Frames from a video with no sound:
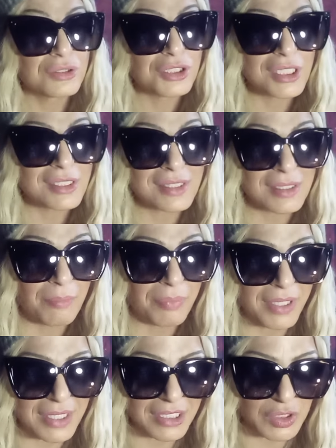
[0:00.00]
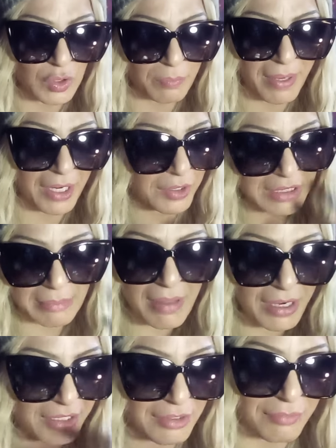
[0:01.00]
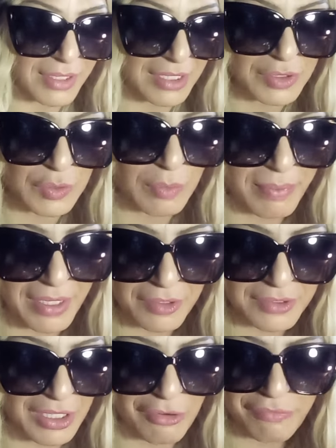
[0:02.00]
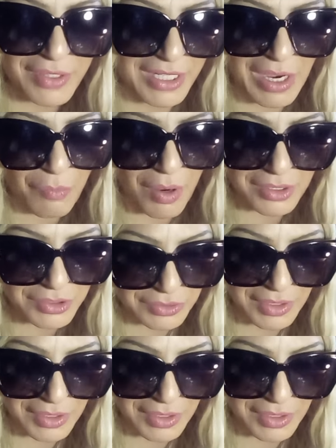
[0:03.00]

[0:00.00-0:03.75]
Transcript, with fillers: Just simply the two of pentacles. I'm not gonna read the two of pentacles. I don't feel like I want to.